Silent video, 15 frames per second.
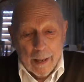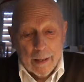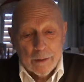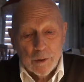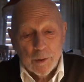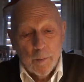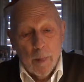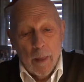
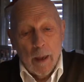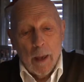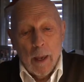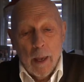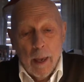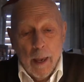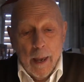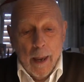ads.
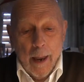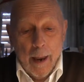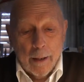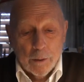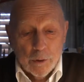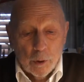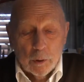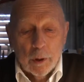
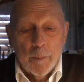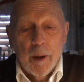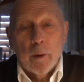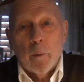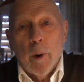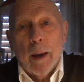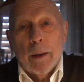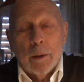And so let me
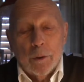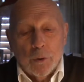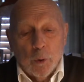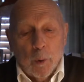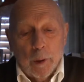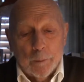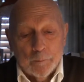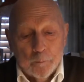get right
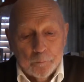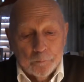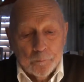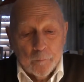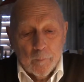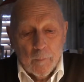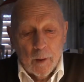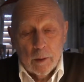into it.
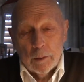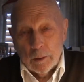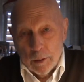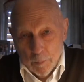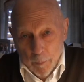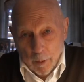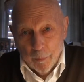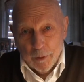
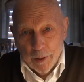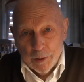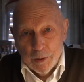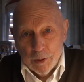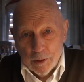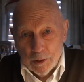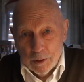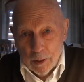Remember, this
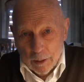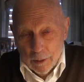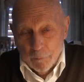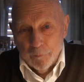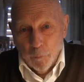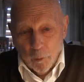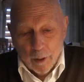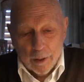is in the
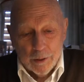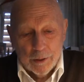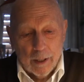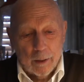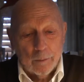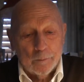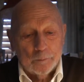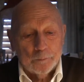40s
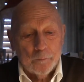now.